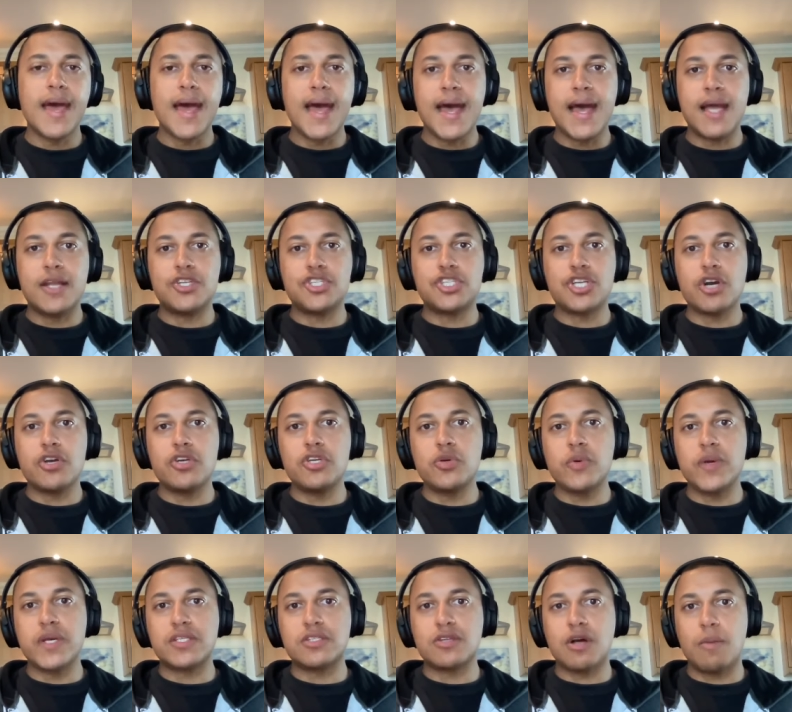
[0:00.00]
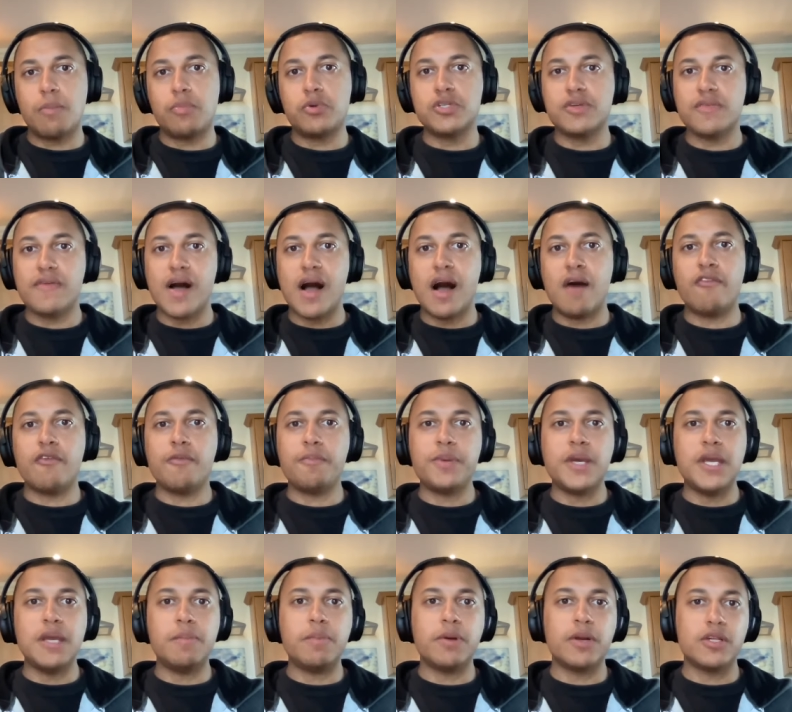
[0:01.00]
and show you examples of other
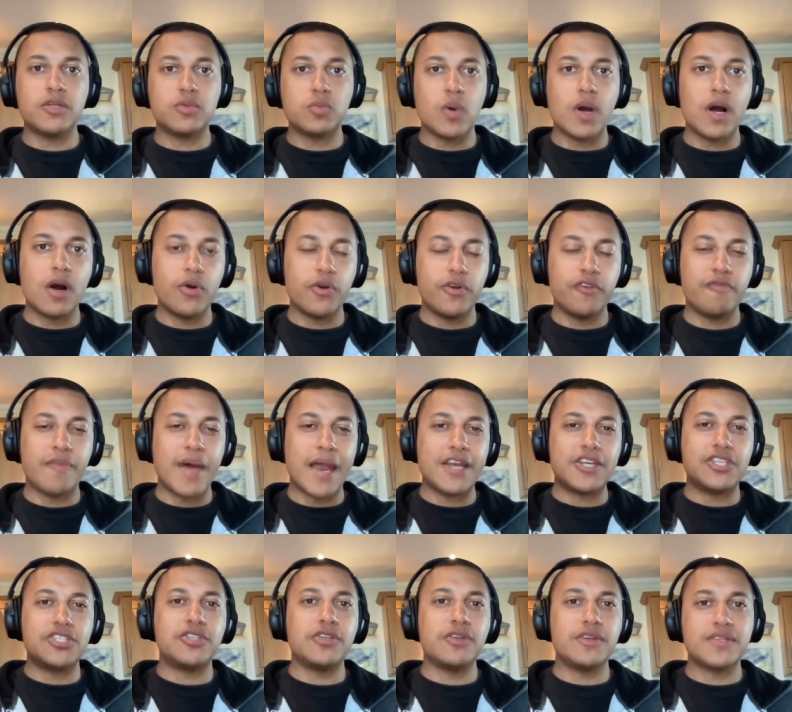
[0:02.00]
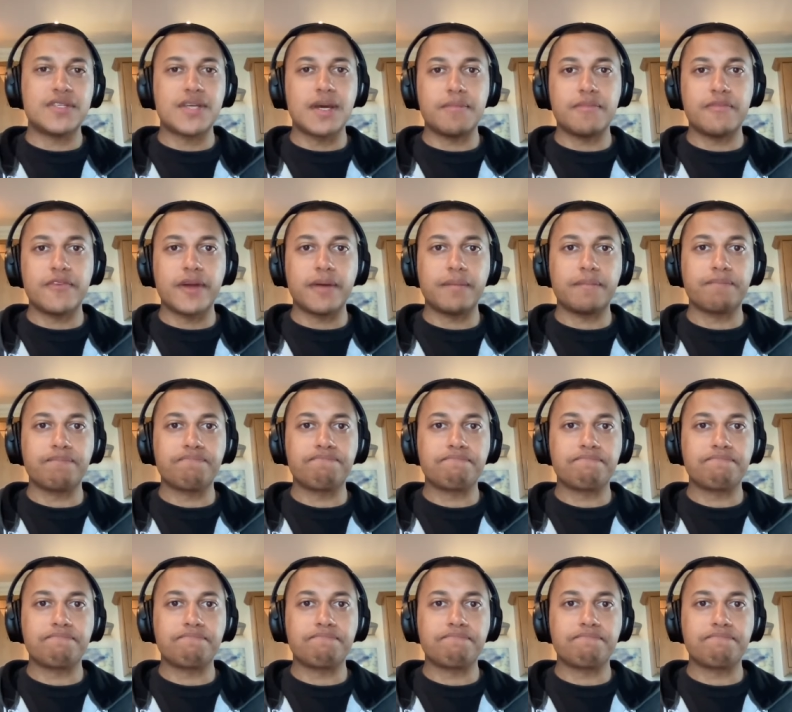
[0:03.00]
people as well who've managed to do the same thing.